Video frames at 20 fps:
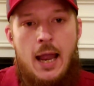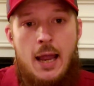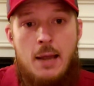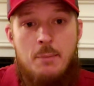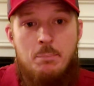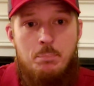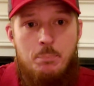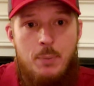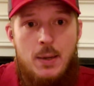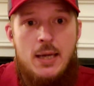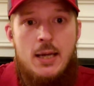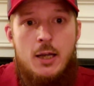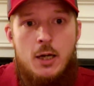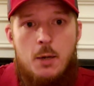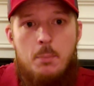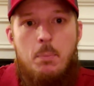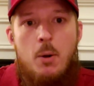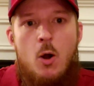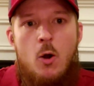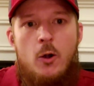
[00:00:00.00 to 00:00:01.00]
at
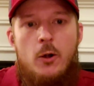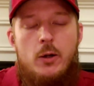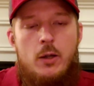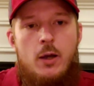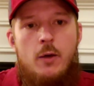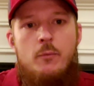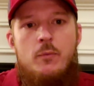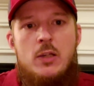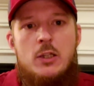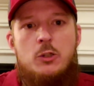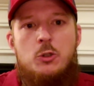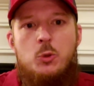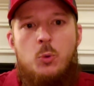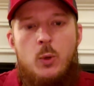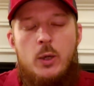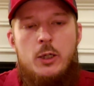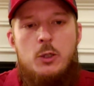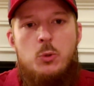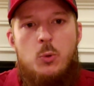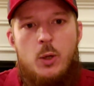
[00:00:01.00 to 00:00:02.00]
being a part of this
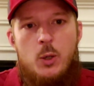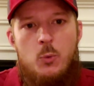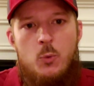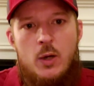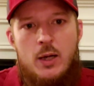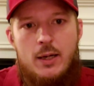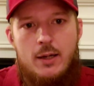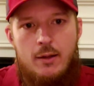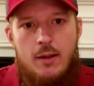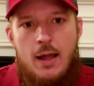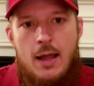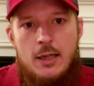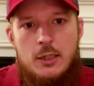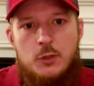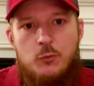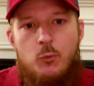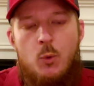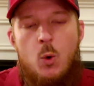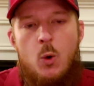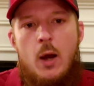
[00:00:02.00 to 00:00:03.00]
2021
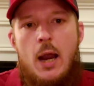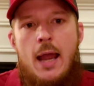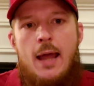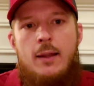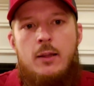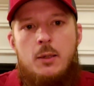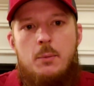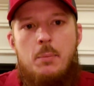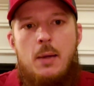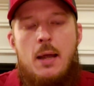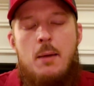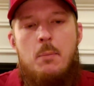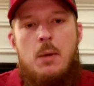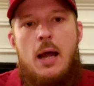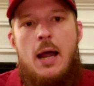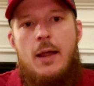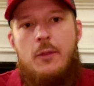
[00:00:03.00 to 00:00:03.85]
class for Alabama.